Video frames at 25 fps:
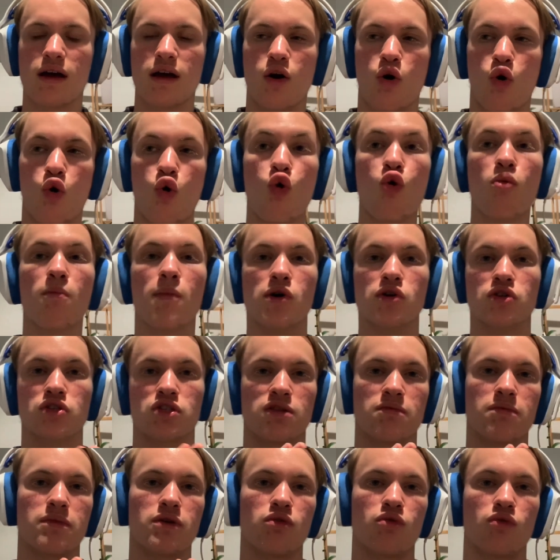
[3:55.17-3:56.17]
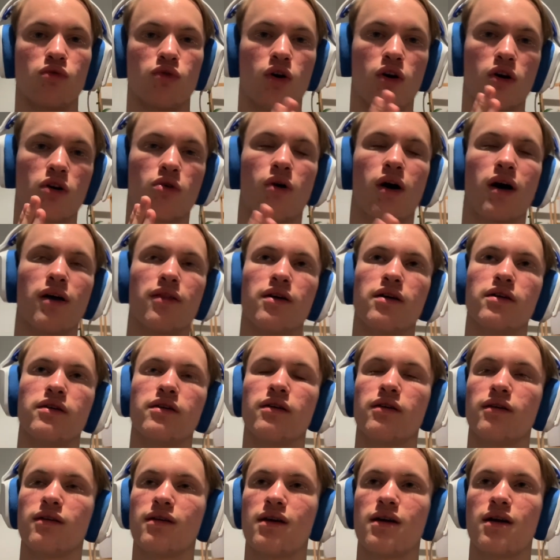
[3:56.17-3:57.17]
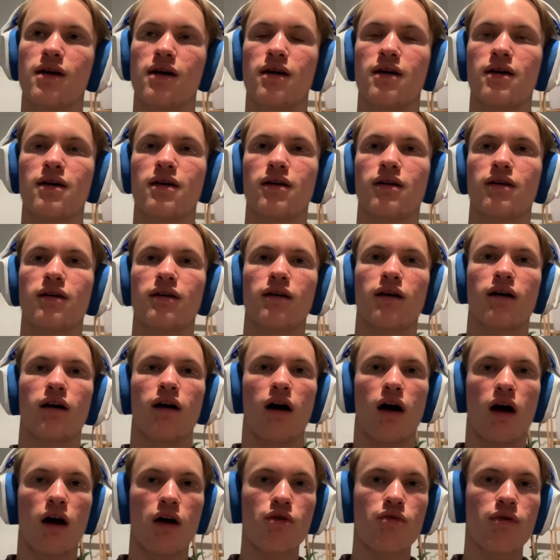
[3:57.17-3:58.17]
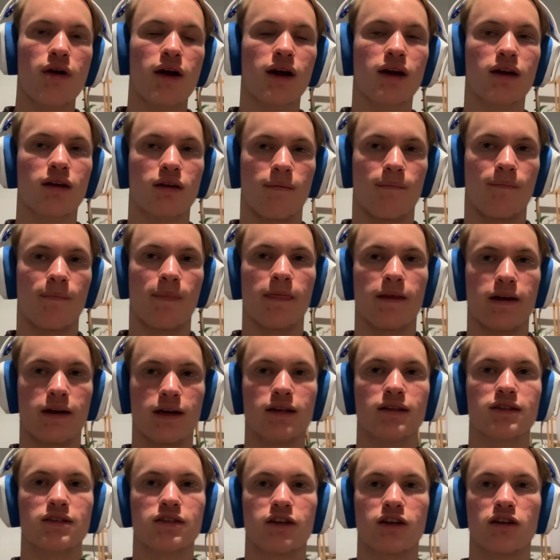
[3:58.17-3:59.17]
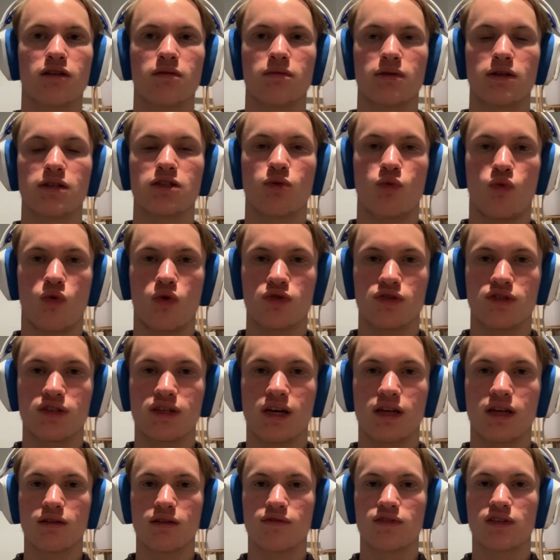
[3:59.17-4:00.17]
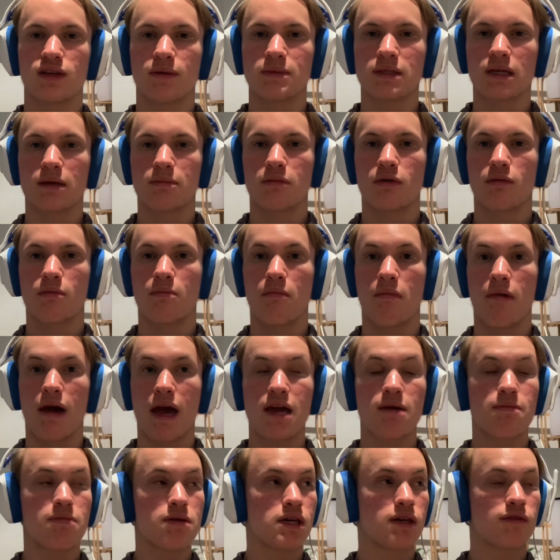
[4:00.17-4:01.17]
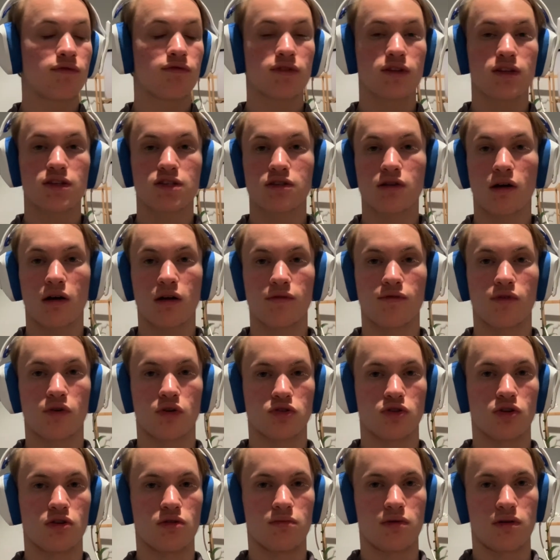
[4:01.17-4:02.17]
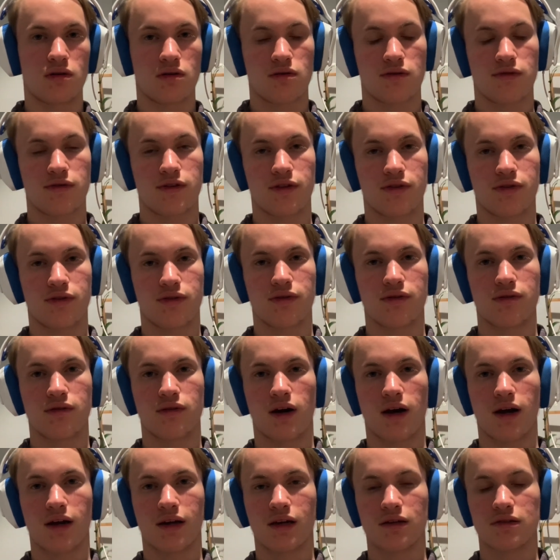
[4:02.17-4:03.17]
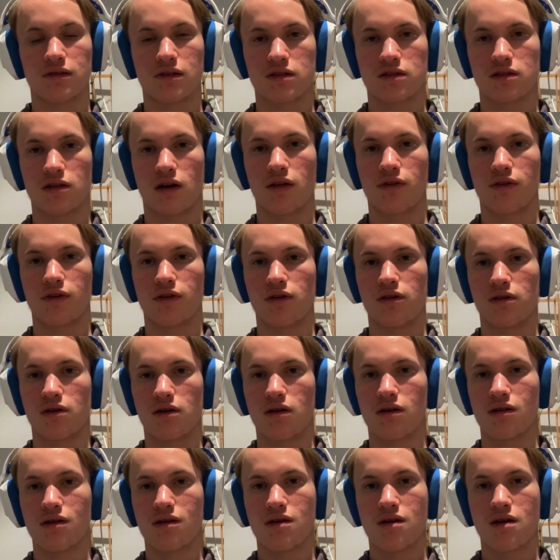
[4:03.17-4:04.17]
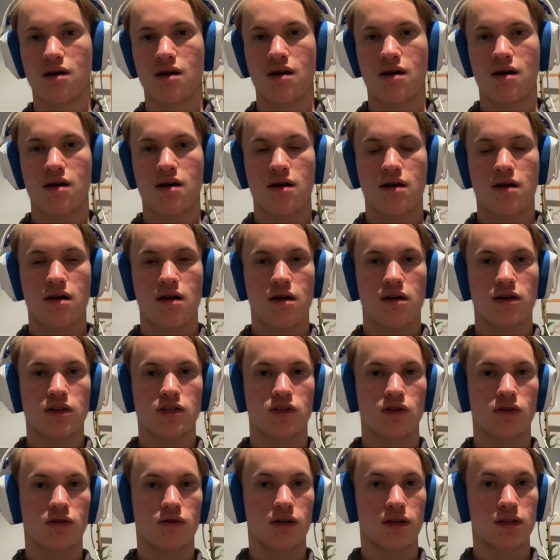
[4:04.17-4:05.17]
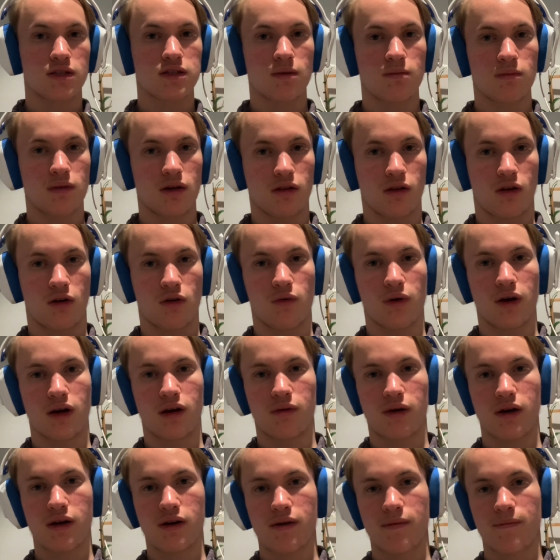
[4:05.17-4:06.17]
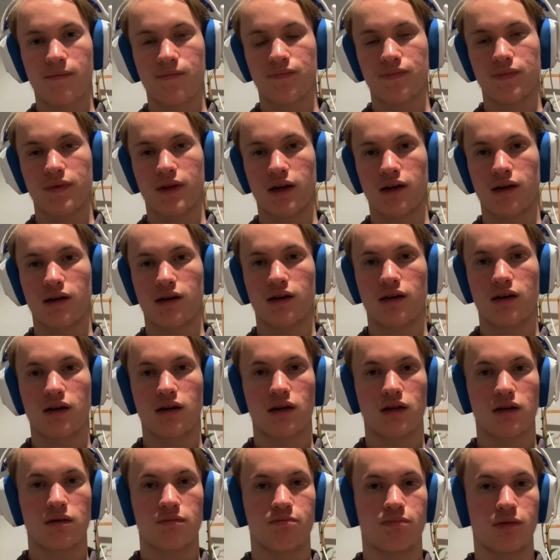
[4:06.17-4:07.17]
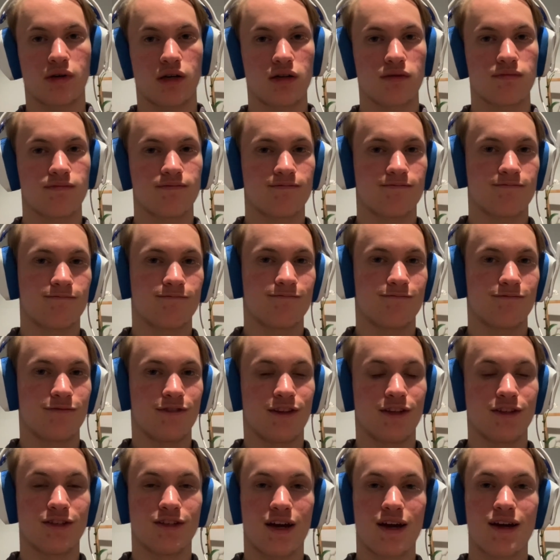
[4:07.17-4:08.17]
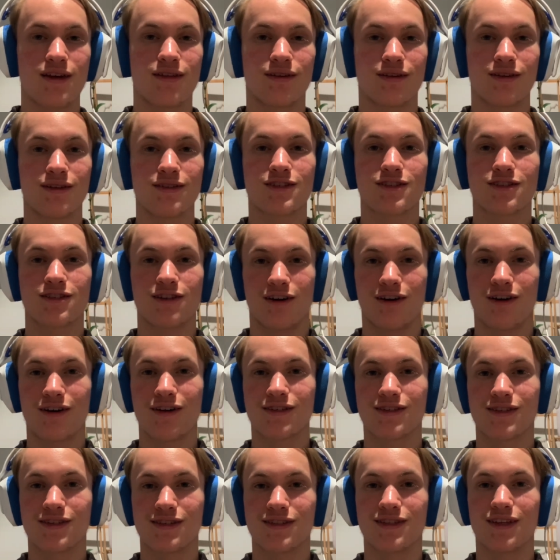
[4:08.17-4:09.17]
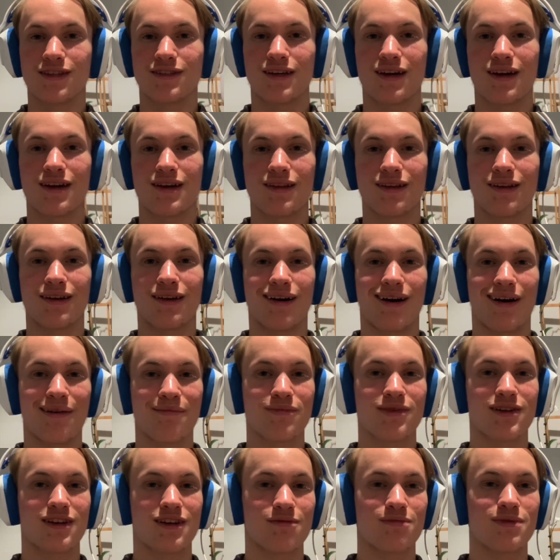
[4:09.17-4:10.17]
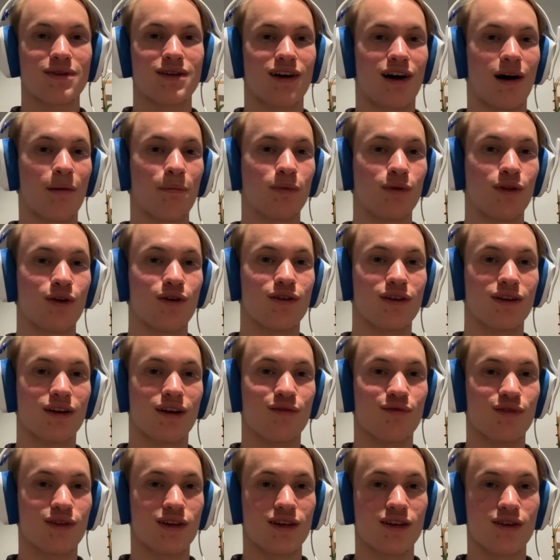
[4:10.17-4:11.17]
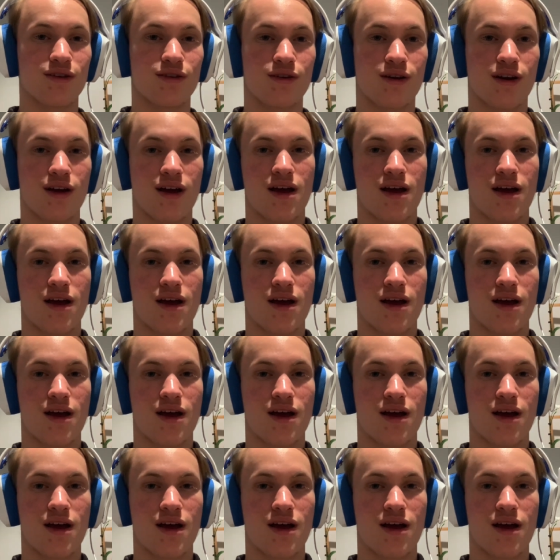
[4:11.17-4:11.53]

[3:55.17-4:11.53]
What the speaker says: almost the middle, not quite there yet. I reckon it's going to be towards the September, maybe even the start of October, that I get to start the go-kart. So it's going to be a long way away, but the day that it starts is the day that I'm going to be uploading a video